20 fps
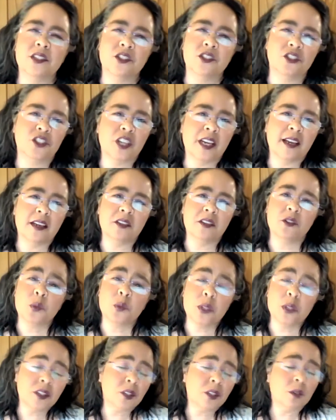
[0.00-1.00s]
to change
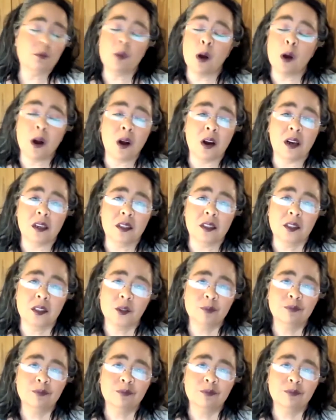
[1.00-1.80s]
was small.